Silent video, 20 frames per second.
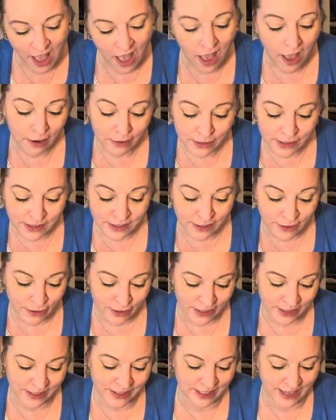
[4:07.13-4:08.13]
I was so
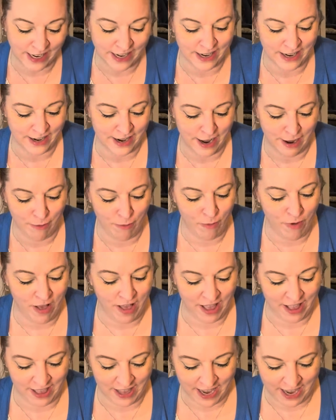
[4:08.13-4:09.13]
excited I
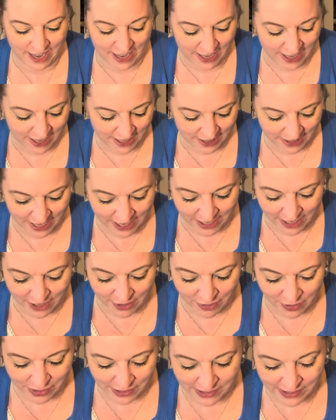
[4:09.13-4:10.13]
won that. Like, and
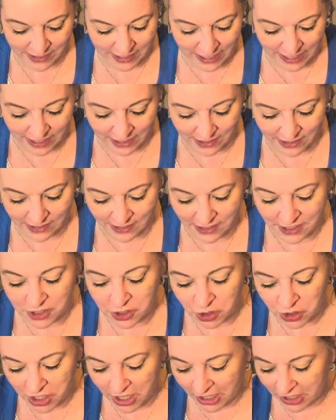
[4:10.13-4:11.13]
it looks like
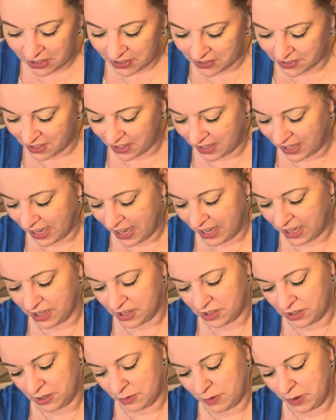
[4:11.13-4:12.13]
seashells on the
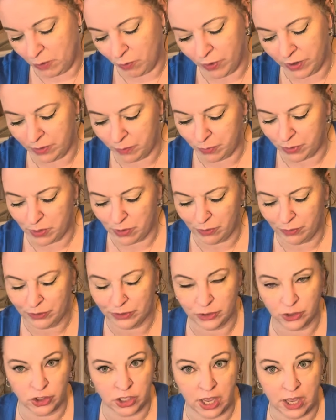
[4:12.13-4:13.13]
edge. I mean, what a beautiful
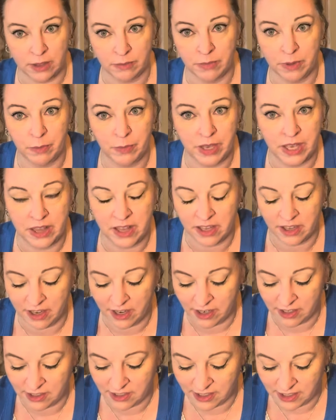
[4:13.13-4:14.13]
job the Bathing
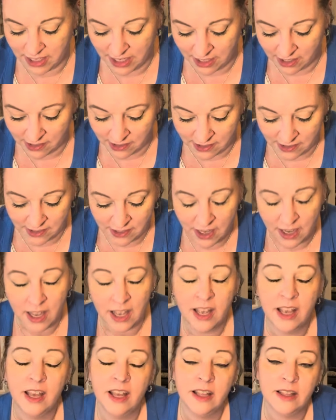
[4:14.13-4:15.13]
Garden does.
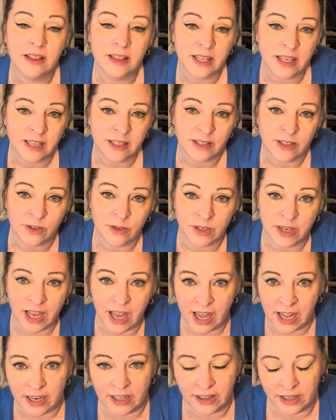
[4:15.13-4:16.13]
Thank you,
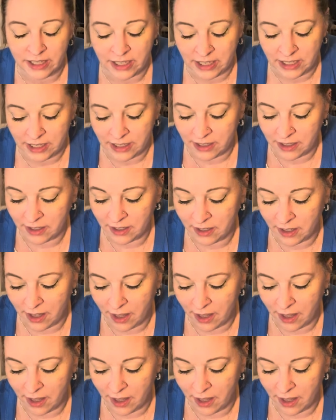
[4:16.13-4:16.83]
Natalie.